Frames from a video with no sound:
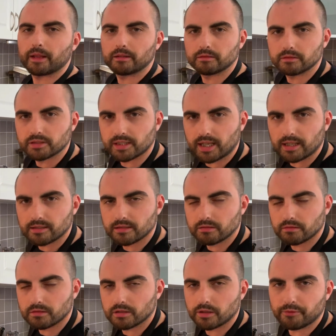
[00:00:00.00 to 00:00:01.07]

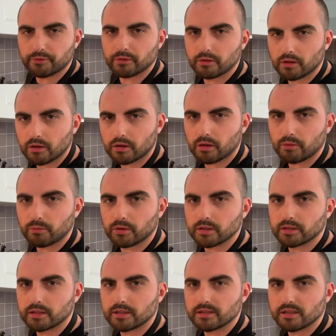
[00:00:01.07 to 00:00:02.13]
Celsius. If you don't know
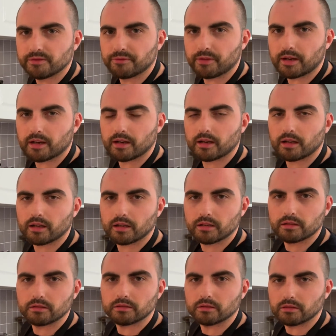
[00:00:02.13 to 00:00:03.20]
what this in Fahrenheit,
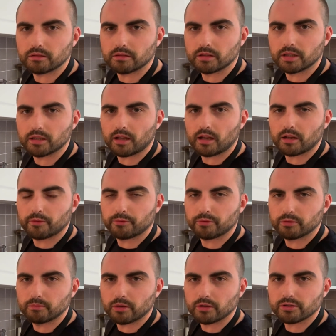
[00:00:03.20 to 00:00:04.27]

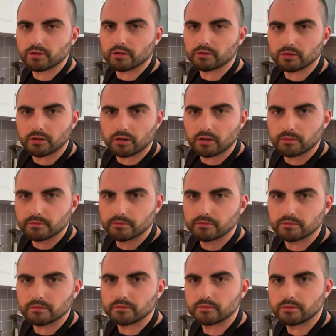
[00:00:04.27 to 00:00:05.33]
italianfoodboss.com,
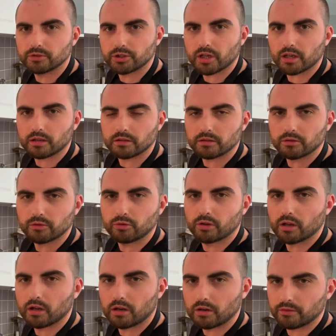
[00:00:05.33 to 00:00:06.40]
check
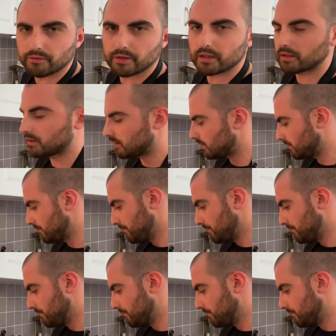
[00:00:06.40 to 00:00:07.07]
cooking converter.